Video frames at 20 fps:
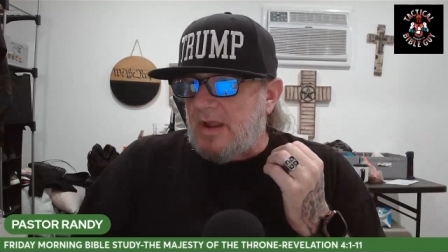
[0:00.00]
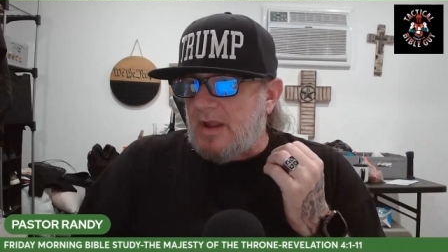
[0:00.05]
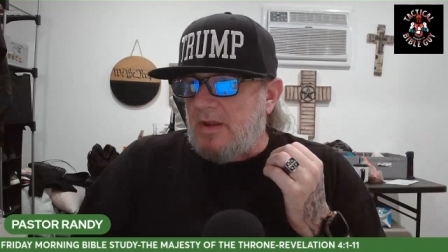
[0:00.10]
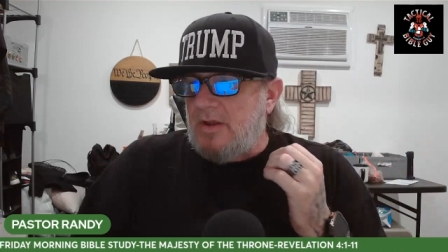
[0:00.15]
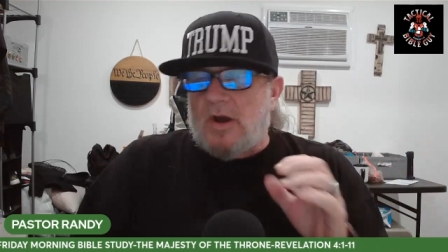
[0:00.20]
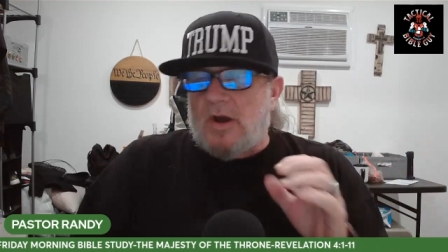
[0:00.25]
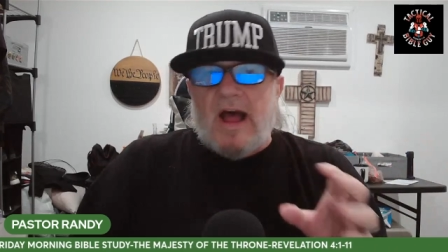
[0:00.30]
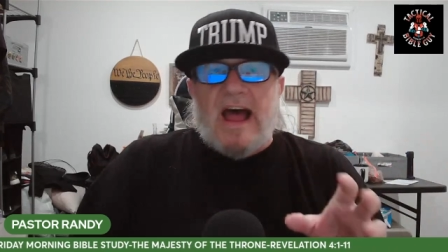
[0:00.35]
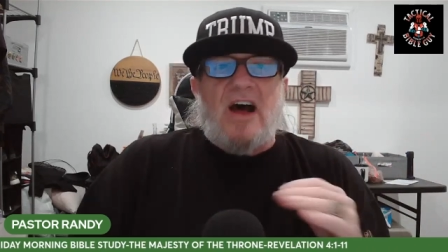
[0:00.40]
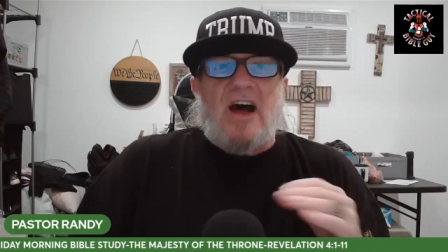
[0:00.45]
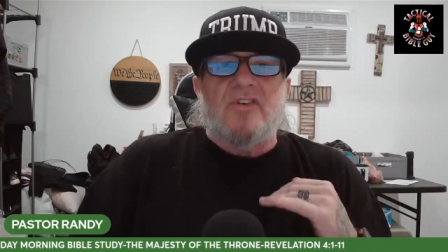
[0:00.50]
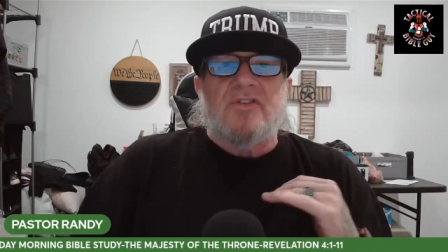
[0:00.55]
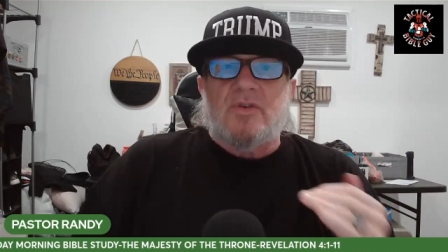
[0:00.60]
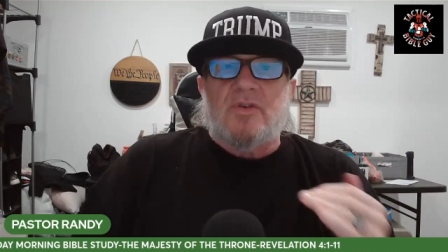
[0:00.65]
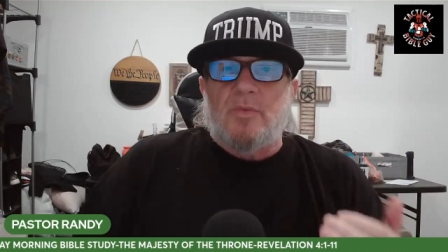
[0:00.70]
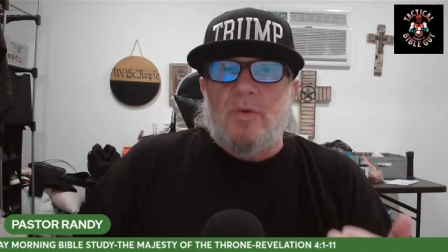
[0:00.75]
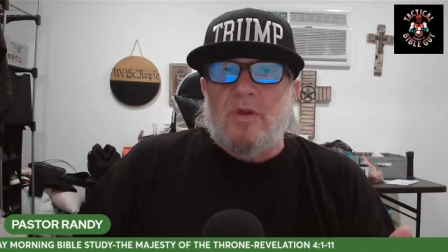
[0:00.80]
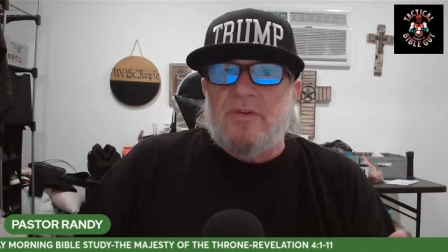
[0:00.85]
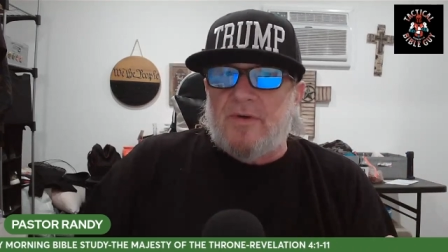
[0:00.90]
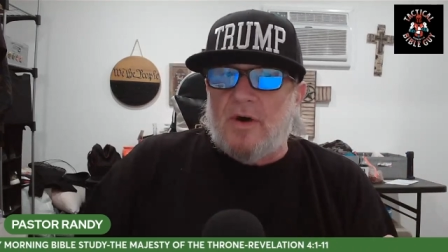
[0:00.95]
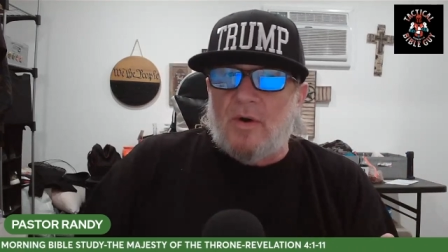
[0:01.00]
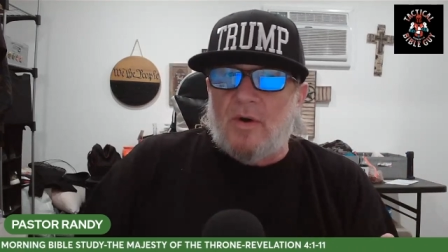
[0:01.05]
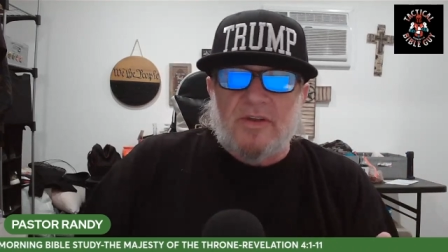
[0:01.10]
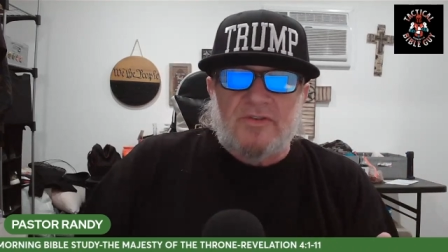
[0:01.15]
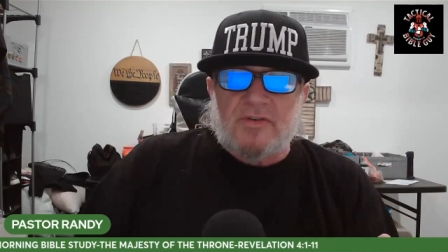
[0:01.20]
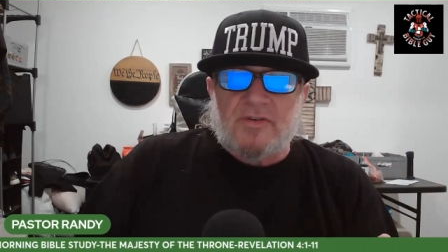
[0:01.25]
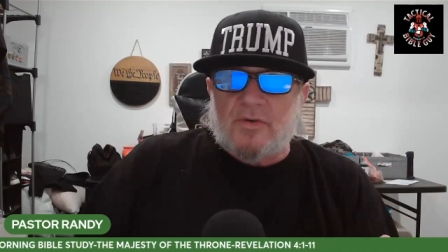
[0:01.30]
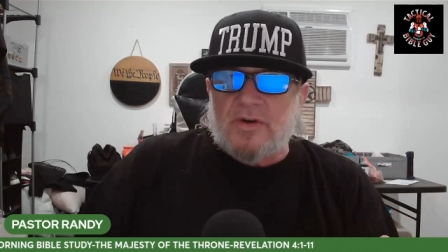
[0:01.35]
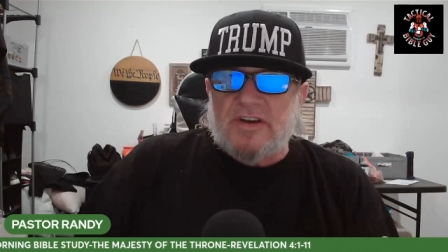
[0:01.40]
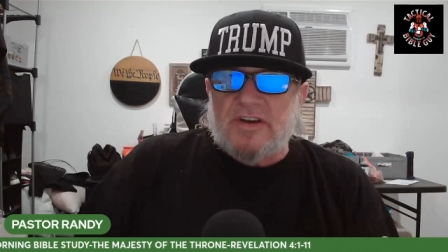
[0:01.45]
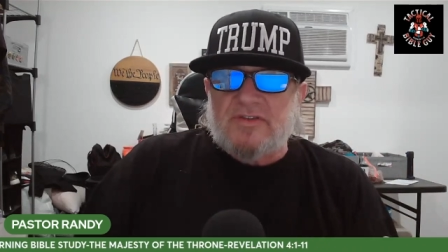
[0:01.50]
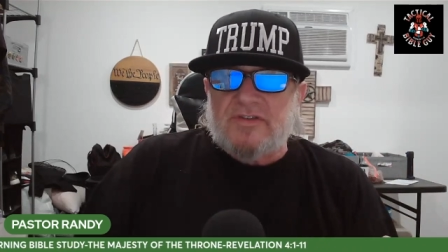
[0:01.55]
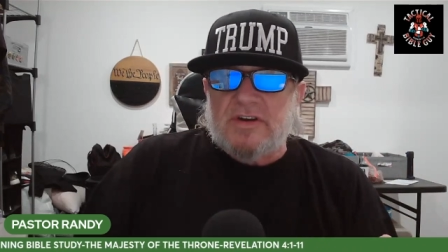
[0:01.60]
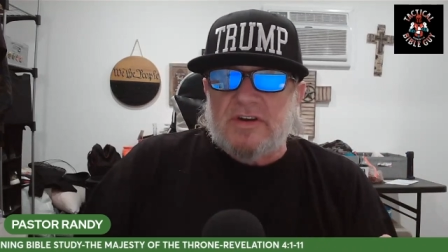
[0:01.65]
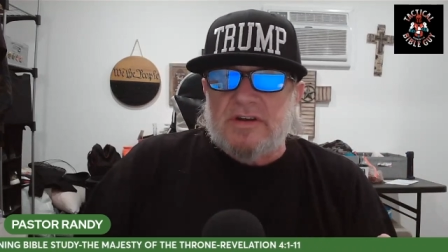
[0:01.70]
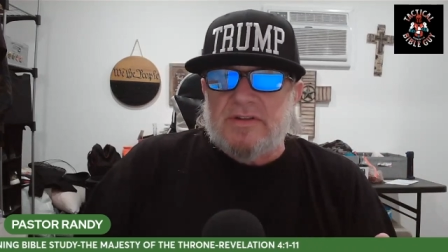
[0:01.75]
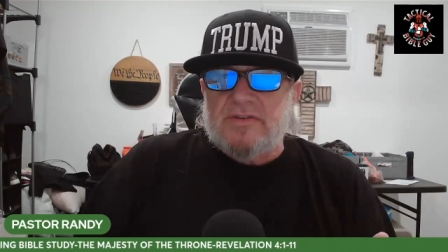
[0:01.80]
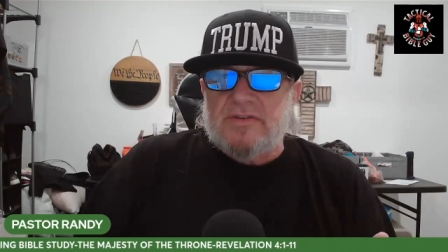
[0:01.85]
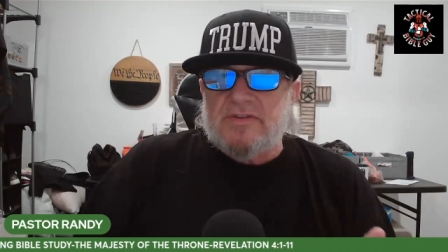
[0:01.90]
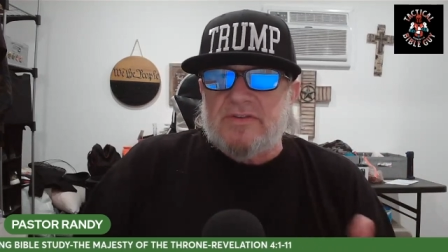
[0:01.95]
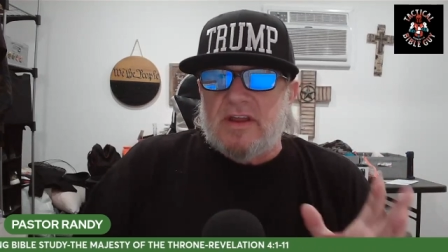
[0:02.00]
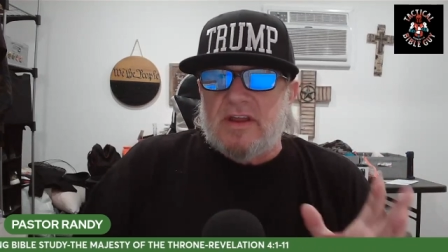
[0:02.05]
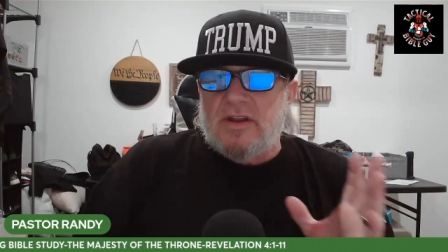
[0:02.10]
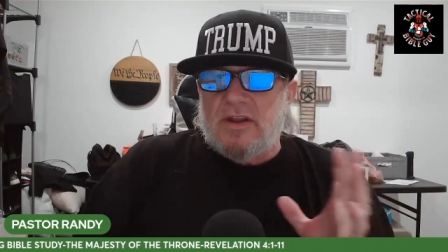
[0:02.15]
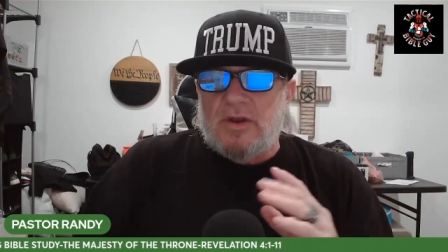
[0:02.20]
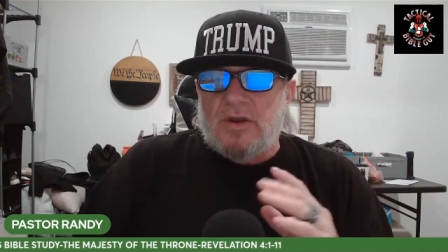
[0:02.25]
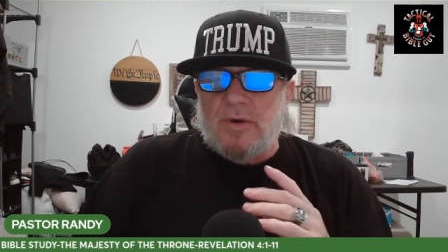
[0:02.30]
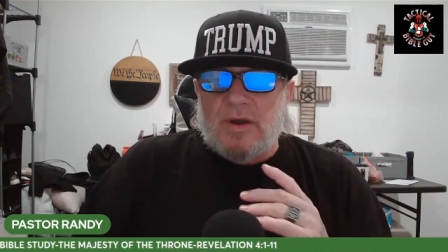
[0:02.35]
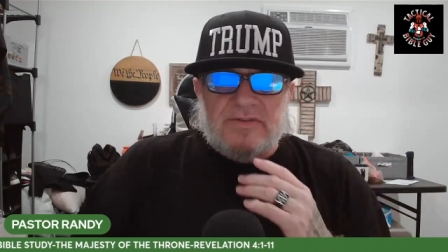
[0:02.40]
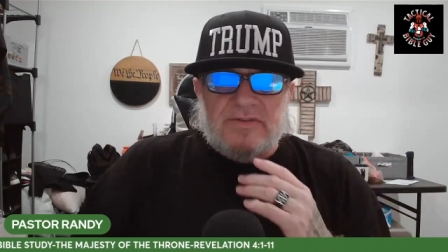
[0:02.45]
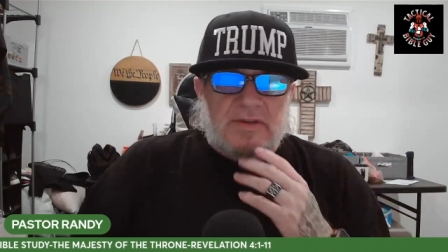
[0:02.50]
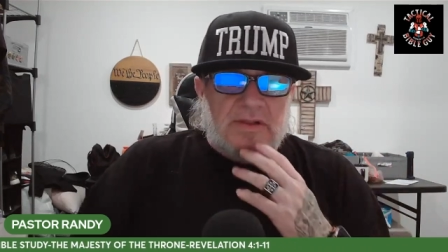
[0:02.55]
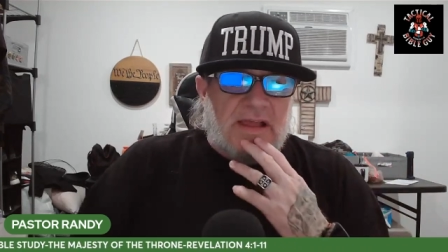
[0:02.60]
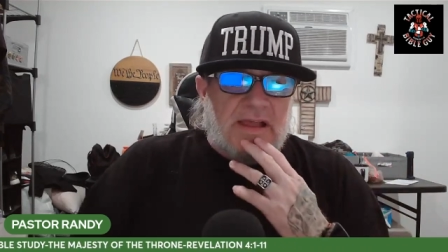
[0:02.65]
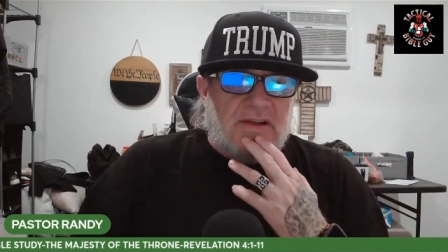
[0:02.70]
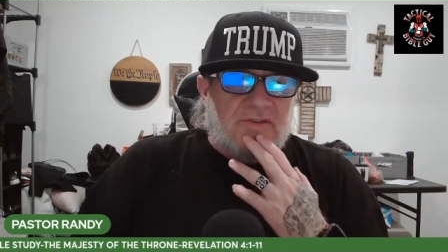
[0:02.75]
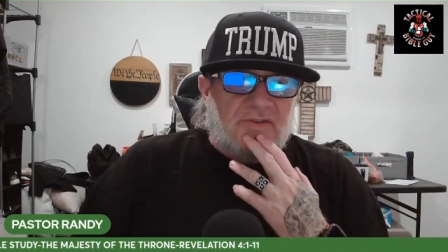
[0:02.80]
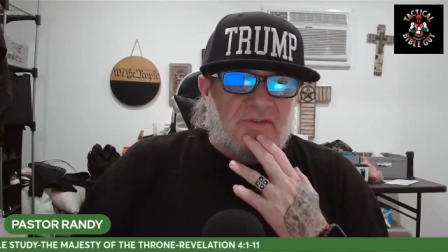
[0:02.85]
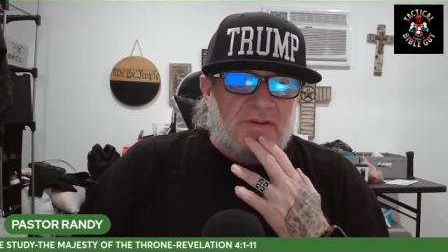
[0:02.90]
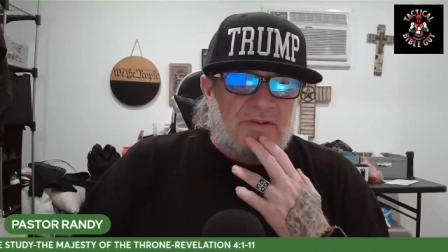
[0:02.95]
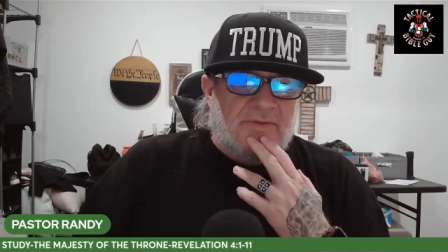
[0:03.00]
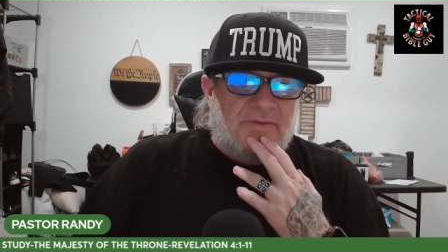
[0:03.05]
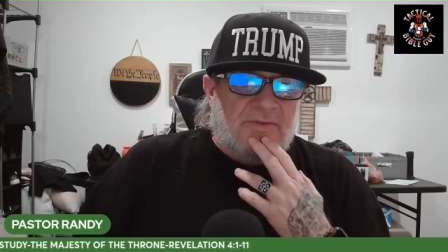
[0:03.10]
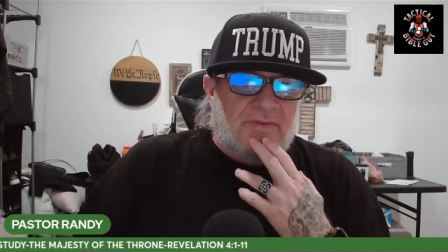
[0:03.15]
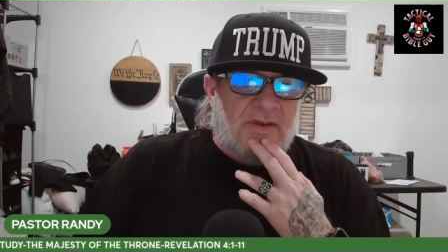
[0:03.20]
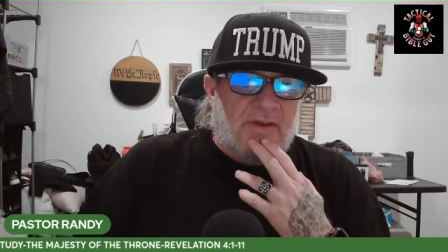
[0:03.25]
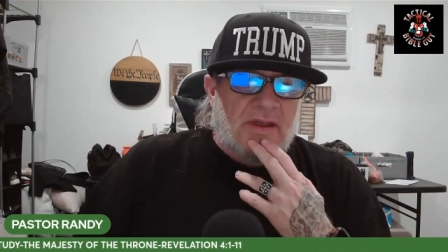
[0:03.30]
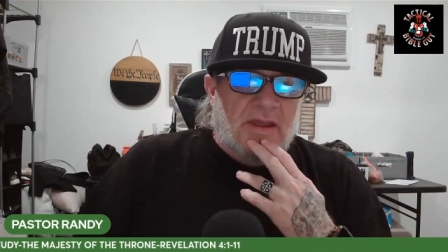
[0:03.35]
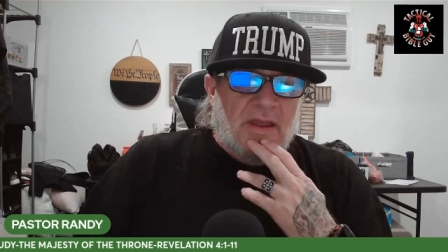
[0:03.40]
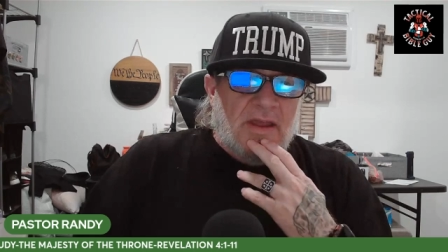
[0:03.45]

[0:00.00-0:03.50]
you know, how should we vote as Christians in the US elections?